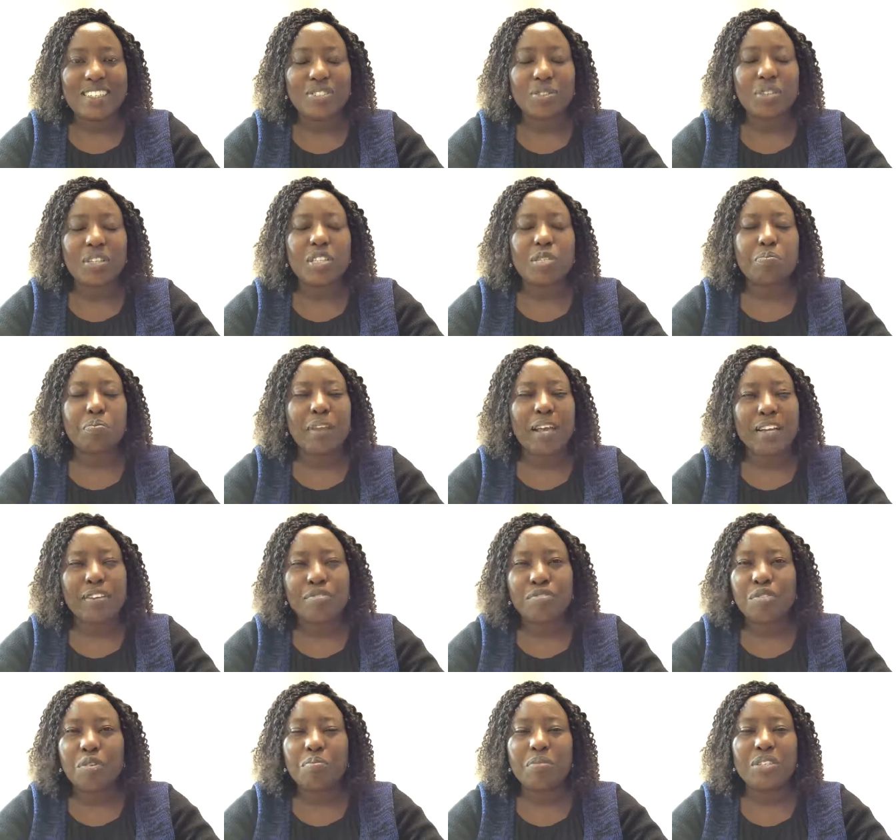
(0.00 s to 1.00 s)
So this
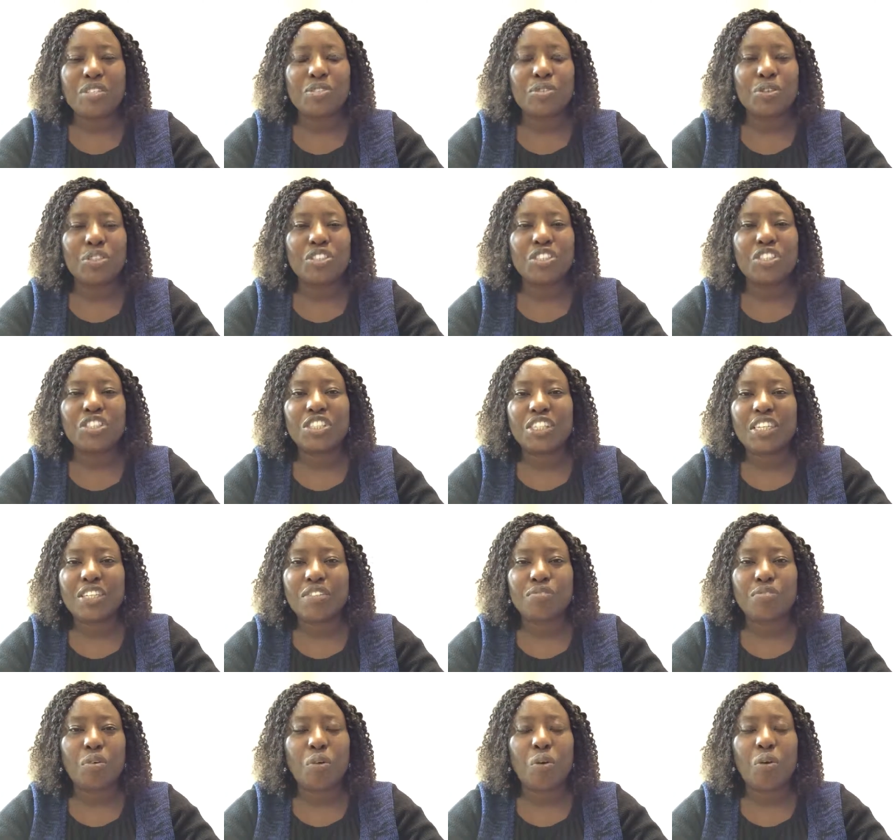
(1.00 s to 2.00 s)
platform is not
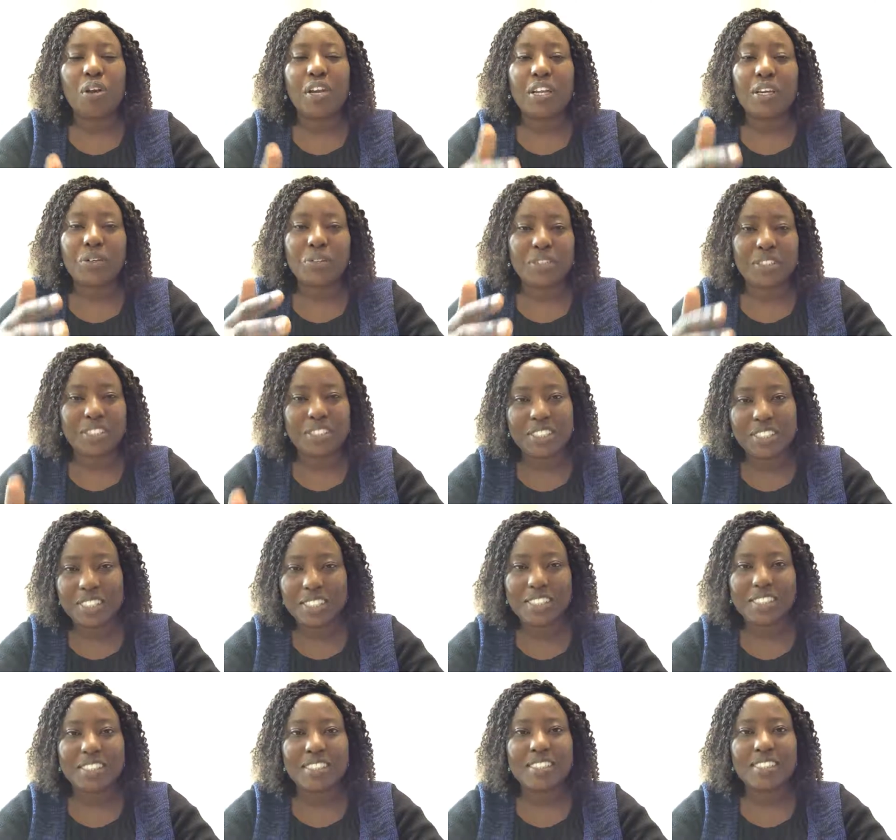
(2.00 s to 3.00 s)
geared for only
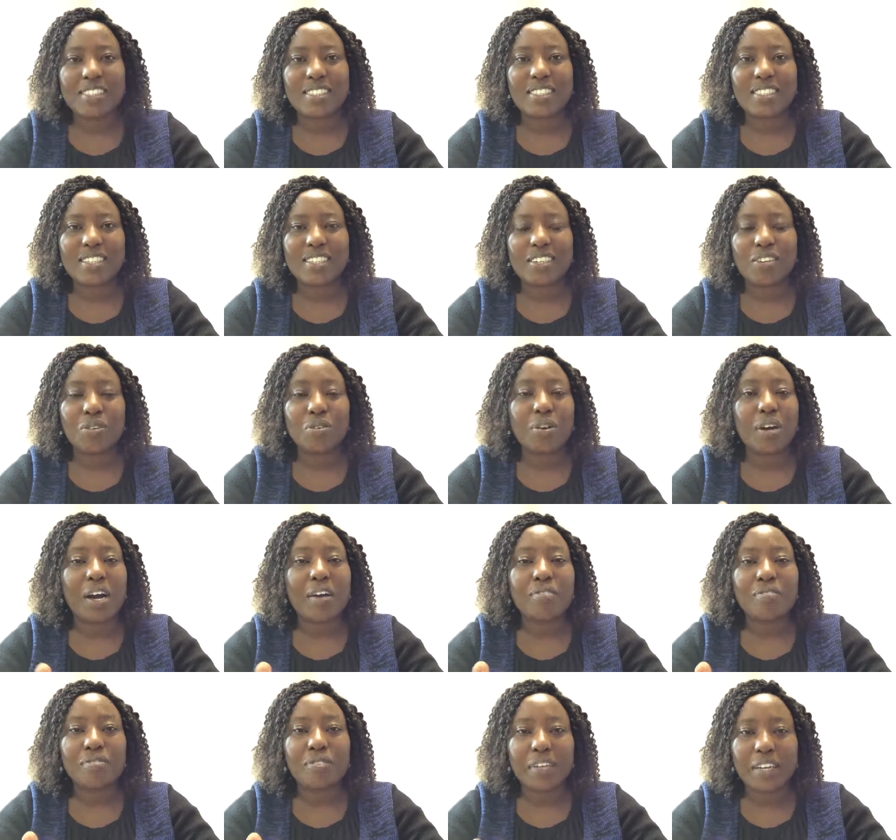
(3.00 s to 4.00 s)
Christians or
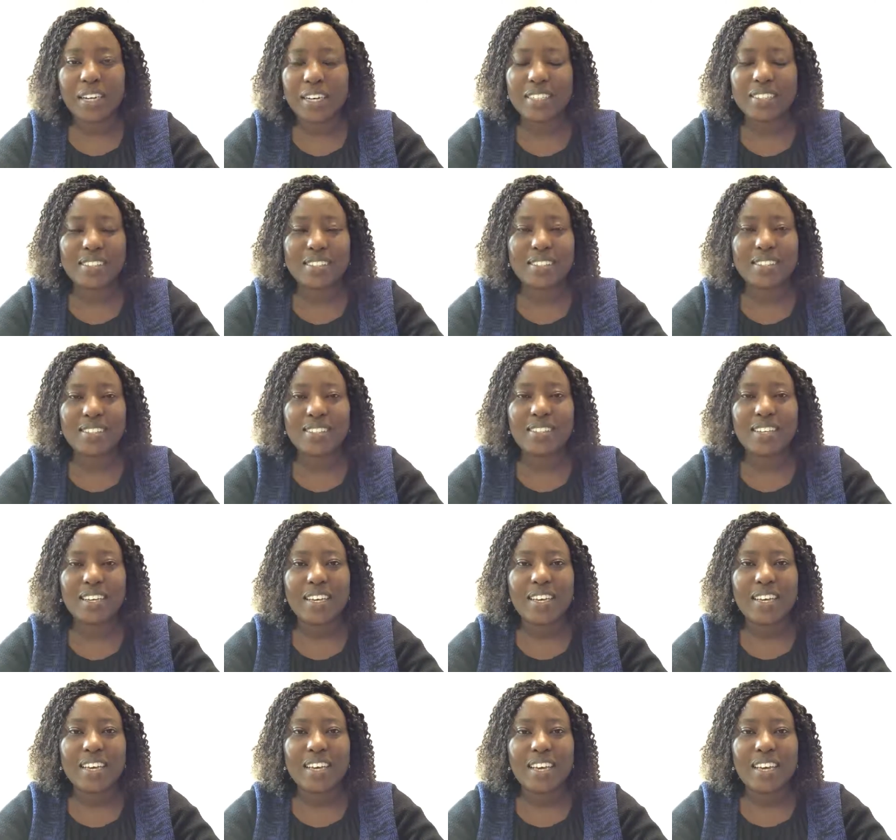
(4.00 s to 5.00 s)
Africans.
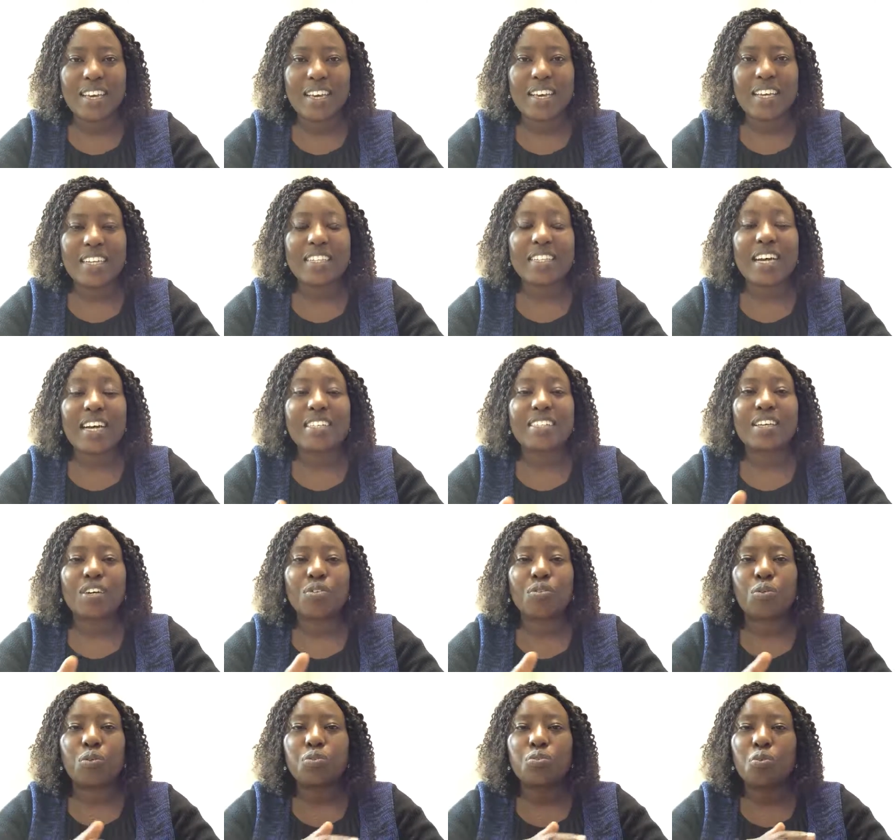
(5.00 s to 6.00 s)
It cuts
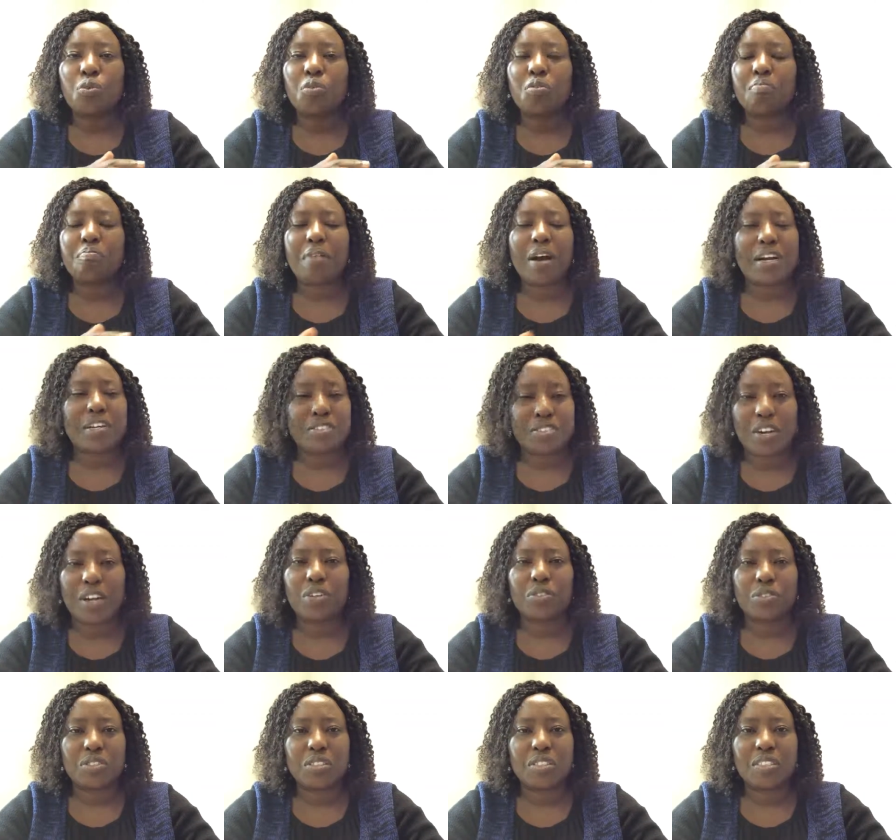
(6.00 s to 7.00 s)
across all
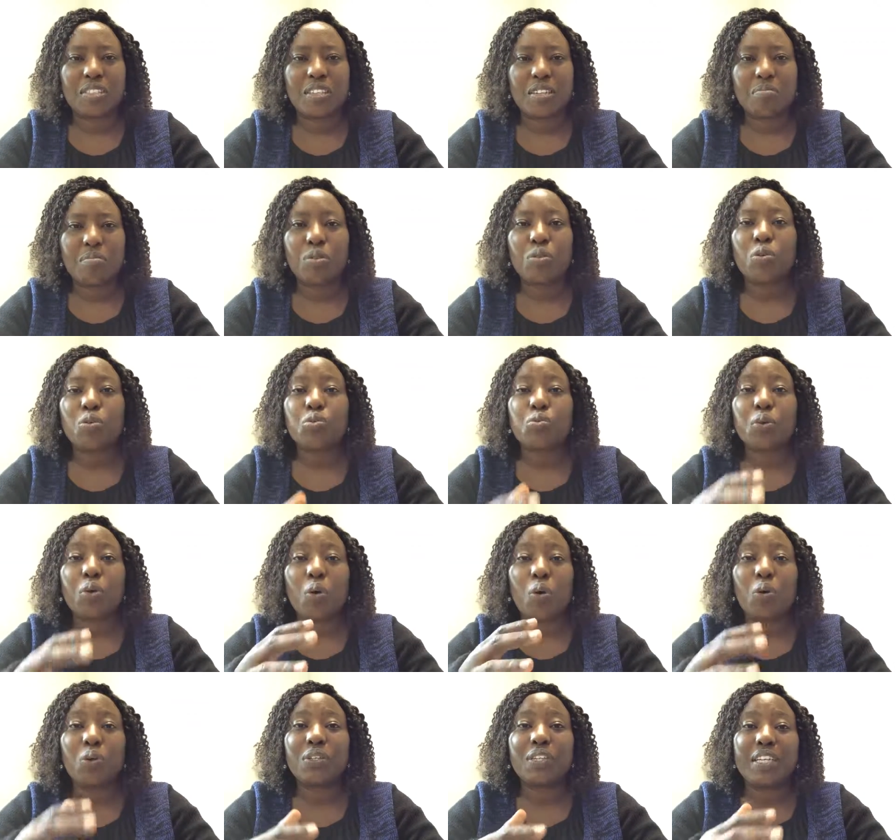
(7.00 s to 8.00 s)
backgrounds because we
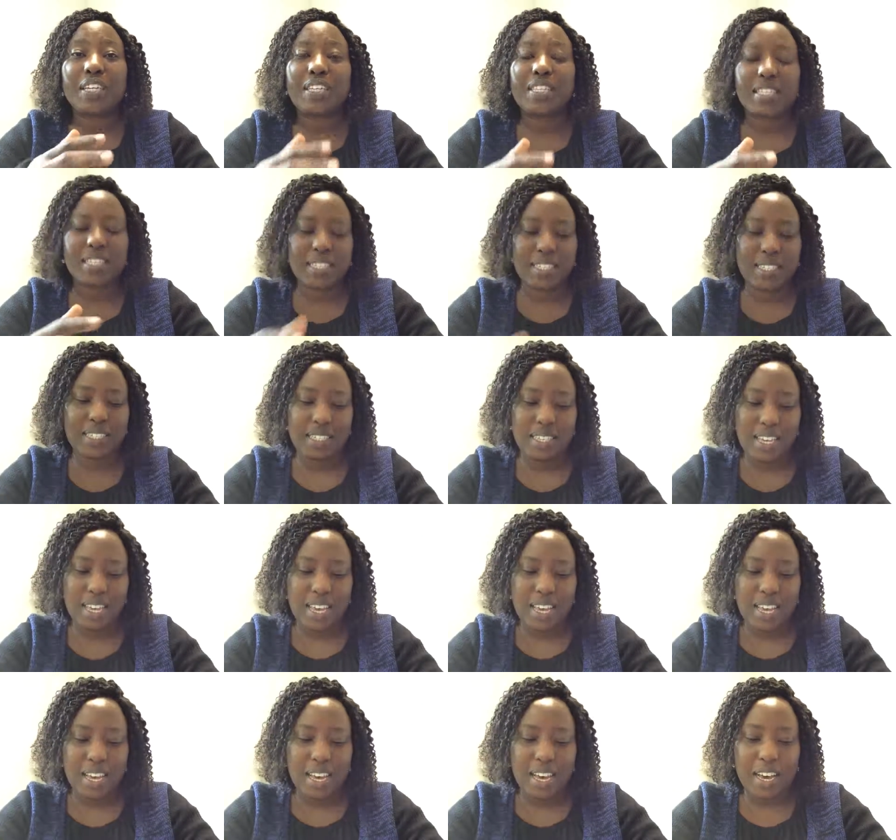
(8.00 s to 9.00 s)
all need this
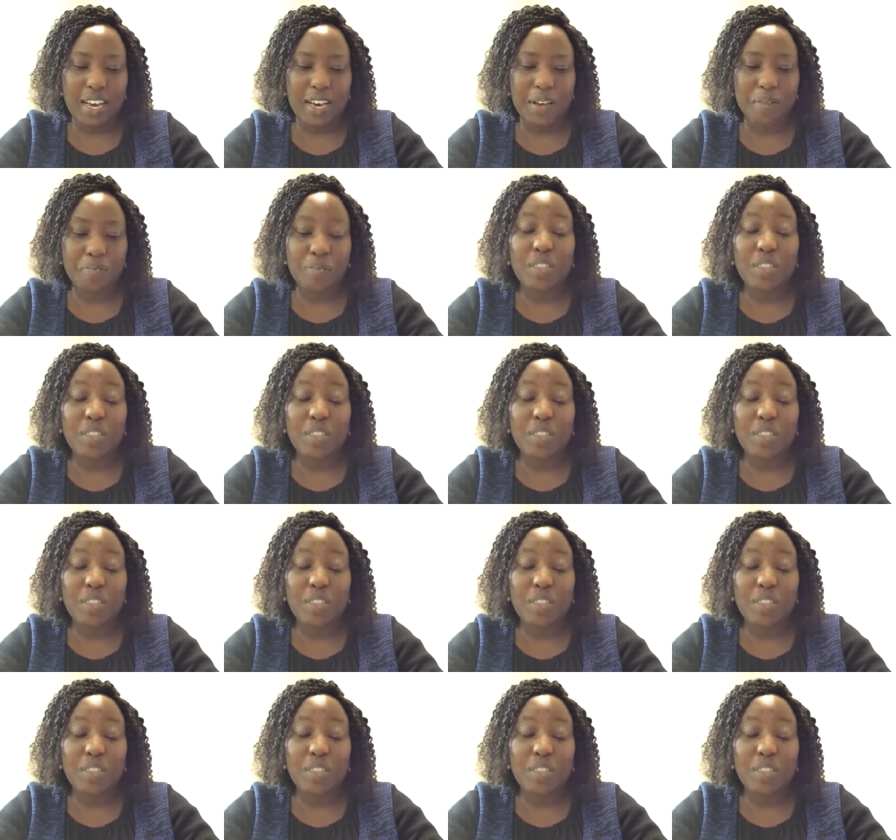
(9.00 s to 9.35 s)
uh,